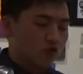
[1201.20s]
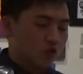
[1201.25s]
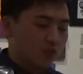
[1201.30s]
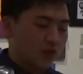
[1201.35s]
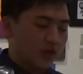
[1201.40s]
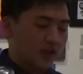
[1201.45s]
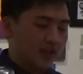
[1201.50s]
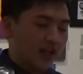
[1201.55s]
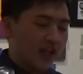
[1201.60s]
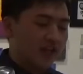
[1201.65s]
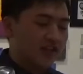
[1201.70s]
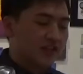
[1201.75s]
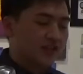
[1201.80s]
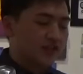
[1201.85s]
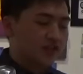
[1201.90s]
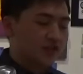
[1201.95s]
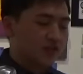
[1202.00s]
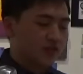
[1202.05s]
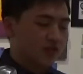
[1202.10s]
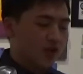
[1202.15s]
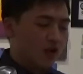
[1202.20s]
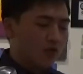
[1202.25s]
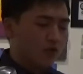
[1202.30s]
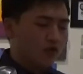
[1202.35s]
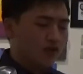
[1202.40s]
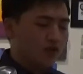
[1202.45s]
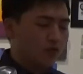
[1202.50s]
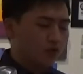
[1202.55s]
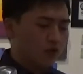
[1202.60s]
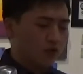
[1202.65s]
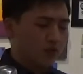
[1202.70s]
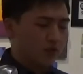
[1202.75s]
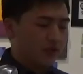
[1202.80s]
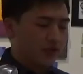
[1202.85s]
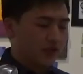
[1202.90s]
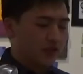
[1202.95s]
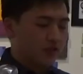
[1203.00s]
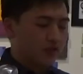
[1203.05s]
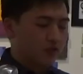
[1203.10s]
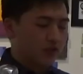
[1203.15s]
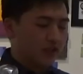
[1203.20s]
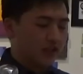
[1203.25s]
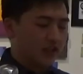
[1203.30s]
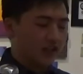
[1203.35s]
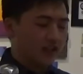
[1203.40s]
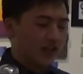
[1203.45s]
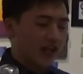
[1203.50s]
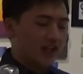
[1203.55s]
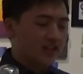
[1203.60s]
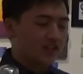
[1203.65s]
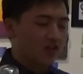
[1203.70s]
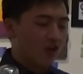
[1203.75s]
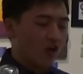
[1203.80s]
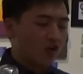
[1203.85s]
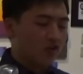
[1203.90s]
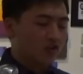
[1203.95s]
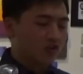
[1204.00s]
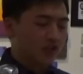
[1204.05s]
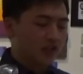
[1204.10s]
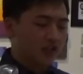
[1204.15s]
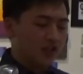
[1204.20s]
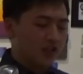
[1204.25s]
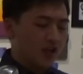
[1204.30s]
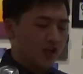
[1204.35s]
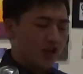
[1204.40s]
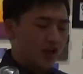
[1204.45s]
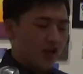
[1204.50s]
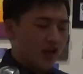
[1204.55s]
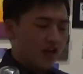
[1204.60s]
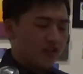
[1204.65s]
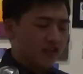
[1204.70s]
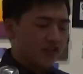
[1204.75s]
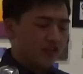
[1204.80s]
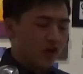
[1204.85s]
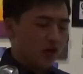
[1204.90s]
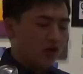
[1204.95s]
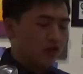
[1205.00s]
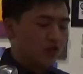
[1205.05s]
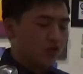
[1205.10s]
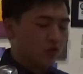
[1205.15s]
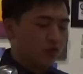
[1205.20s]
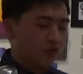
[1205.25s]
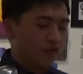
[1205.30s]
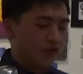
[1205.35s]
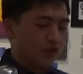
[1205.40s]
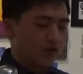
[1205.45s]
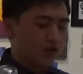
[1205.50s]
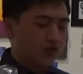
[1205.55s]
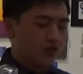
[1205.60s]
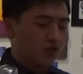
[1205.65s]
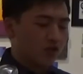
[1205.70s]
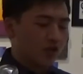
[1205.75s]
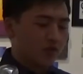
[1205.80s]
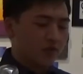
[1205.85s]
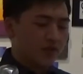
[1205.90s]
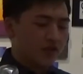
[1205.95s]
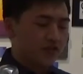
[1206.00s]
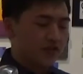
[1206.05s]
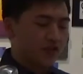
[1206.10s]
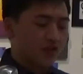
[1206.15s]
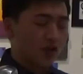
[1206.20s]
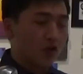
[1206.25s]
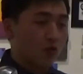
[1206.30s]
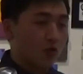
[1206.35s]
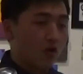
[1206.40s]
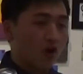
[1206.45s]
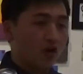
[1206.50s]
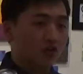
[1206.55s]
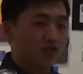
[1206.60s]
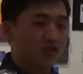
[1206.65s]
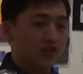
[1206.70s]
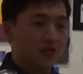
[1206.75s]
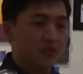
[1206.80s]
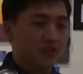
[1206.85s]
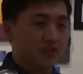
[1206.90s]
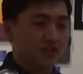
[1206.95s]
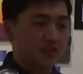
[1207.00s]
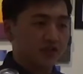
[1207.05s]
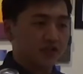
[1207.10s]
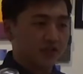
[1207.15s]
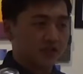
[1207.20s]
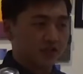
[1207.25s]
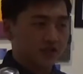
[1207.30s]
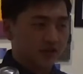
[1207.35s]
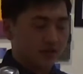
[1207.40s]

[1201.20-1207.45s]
will be treated less harshly than those who refuse to admit their wrongdoings.